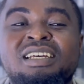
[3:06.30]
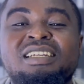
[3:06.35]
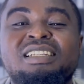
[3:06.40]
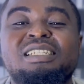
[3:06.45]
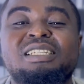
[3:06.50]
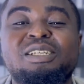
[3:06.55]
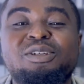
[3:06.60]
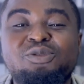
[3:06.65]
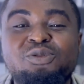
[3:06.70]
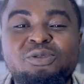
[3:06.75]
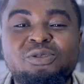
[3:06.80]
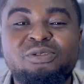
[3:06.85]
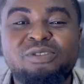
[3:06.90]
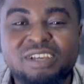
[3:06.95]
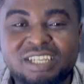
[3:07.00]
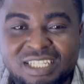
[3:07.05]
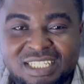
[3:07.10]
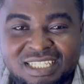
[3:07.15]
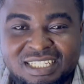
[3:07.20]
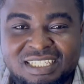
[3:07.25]
new
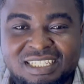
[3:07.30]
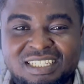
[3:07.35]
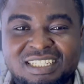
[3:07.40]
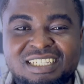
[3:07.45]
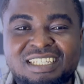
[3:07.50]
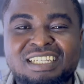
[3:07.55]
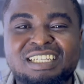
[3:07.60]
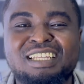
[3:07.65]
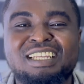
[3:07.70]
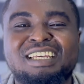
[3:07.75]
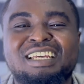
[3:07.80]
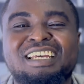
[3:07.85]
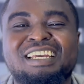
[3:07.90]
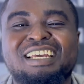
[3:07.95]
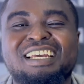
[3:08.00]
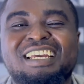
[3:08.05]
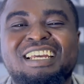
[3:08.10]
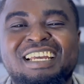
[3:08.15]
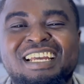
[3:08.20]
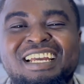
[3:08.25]
face.
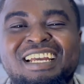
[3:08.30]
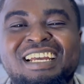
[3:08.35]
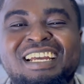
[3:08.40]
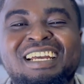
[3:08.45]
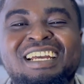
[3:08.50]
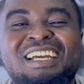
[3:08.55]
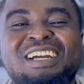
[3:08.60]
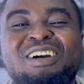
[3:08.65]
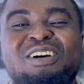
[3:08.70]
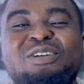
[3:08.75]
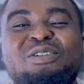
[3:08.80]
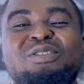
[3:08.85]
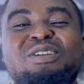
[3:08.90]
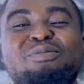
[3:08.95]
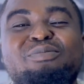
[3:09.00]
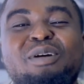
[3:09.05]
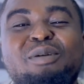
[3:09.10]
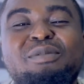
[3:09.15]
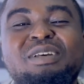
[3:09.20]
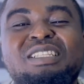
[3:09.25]
Only
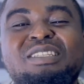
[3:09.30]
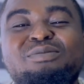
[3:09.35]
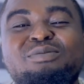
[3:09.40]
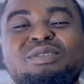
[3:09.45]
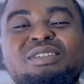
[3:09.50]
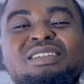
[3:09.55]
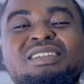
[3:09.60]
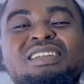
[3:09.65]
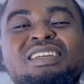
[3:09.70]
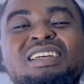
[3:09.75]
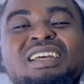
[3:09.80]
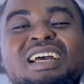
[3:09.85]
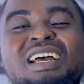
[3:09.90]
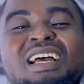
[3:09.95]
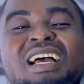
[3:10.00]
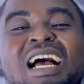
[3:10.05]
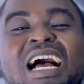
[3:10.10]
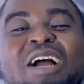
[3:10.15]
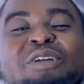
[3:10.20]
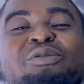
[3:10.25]
for me,
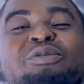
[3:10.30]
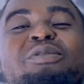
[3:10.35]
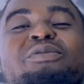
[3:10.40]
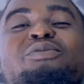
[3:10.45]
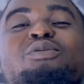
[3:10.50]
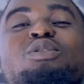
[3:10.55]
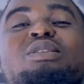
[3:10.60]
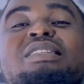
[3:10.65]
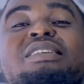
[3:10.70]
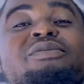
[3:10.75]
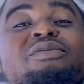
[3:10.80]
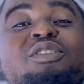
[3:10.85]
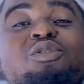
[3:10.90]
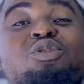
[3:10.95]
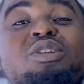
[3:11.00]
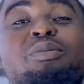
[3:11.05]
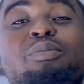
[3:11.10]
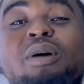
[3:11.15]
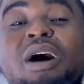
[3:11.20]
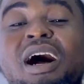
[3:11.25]
actually votes, even
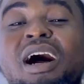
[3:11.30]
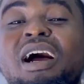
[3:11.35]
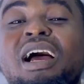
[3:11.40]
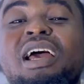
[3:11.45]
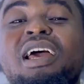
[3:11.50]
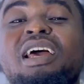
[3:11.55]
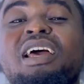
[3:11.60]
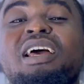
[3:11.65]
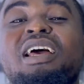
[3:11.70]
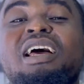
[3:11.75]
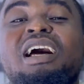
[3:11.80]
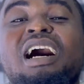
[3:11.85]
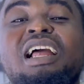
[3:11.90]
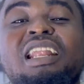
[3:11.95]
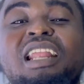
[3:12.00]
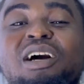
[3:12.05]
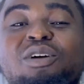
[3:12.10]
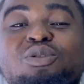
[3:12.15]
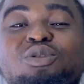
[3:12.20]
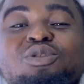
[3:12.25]
only for a
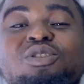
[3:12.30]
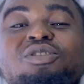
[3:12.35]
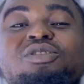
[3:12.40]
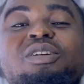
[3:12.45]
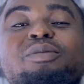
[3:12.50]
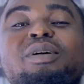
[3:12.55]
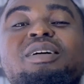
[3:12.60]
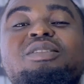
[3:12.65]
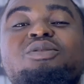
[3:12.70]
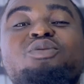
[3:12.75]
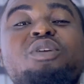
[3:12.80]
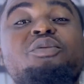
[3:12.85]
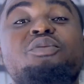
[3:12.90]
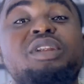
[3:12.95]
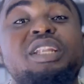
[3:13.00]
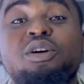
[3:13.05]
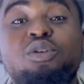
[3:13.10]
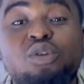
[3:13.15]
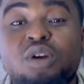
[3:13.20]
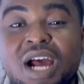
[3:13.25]
language. When
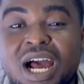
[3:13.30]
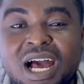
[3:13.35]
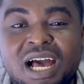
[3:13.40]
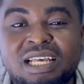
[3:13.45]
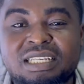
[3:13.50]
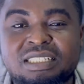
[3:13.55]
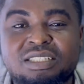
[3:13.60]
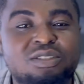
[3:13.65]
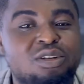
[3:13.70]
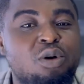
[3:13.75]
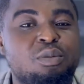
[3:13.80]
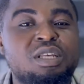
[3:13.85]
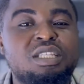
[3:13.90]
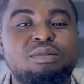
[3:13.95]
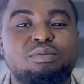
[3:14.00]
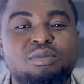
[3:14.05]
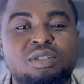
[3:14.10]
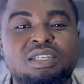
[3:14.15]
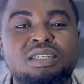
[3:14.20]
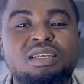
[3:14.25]
we cross, obey
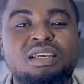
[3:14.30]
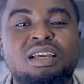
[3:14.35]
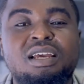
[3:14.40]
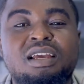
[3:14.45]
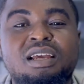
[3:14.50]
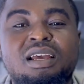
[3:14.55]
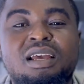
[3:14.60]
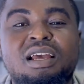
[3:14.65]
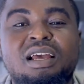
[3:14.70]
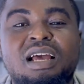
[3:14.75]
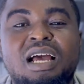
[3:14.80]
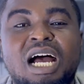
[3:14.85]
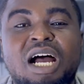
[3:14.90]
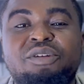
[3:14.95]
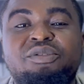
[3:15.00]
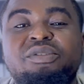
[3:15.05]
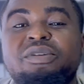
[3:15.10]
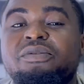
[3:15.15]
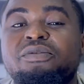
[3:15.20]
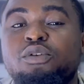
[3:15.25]
me,
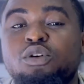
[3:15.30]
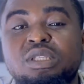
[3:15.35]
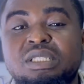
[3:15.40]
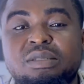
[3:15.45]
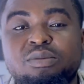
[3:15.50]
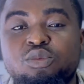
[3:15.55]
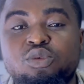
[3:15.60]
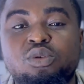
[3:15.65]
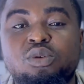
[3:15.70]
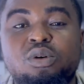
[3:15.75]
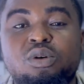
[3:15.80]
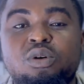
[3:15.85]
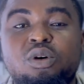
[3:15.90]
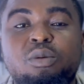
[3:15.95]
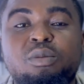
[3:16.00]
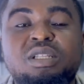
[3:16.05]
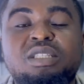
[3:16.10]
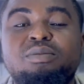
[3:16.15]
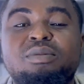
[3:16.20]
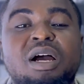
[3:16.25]
actually votes,
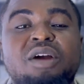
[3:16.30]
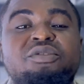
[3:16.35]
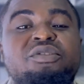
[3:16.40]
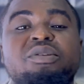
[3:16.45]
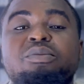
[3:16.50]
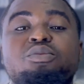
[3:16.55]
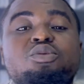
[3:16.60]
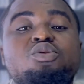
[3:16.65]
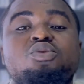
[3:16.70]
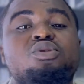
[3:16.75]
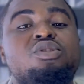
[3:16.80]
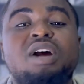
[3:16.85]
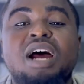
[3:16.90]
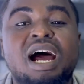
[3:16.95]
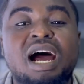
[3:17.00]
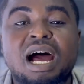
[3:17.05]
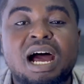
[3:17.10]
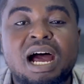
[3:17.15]
obey me, actually mukra,